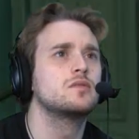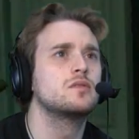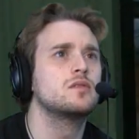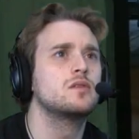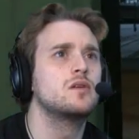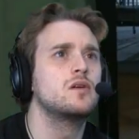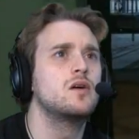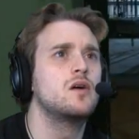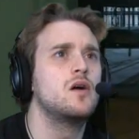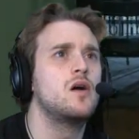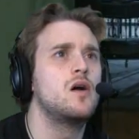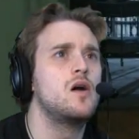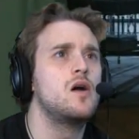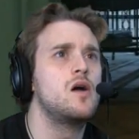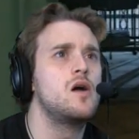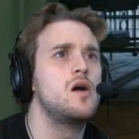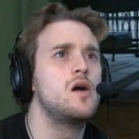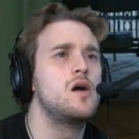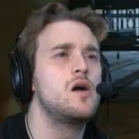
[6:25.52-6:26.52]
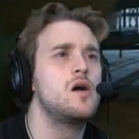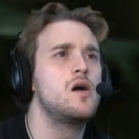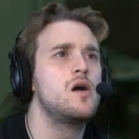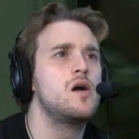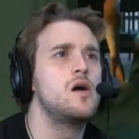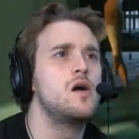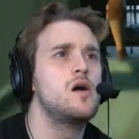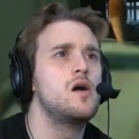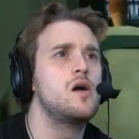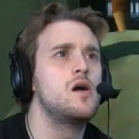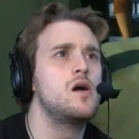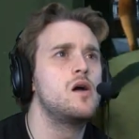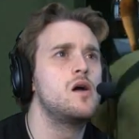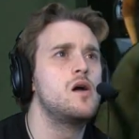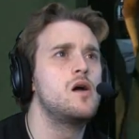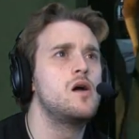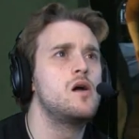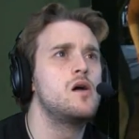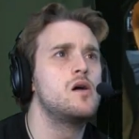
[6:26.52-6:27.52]

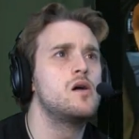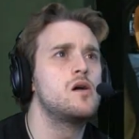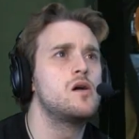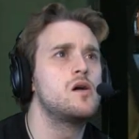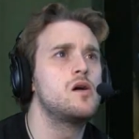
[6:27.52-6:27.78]
(no one is talking)